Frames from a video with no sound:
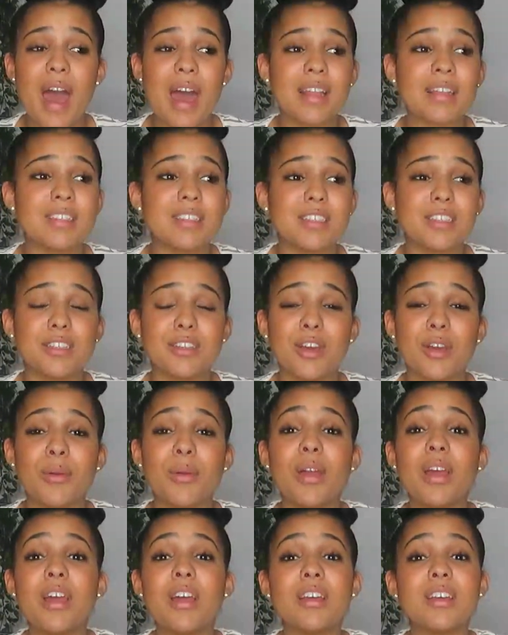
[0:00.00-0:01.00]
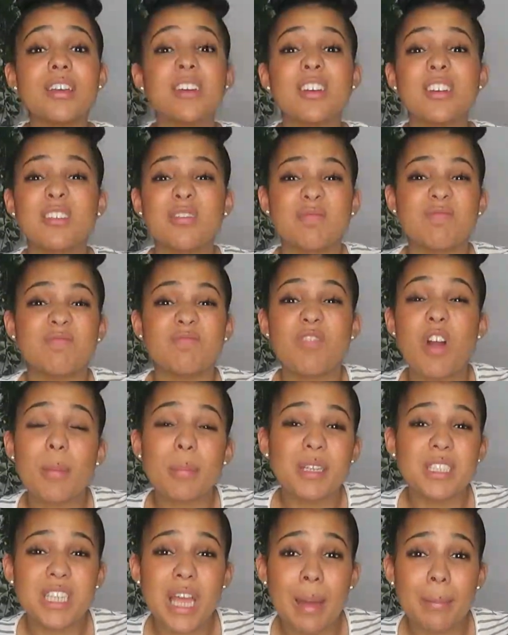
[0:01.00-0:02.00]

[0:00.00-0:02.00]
and you know, rubbish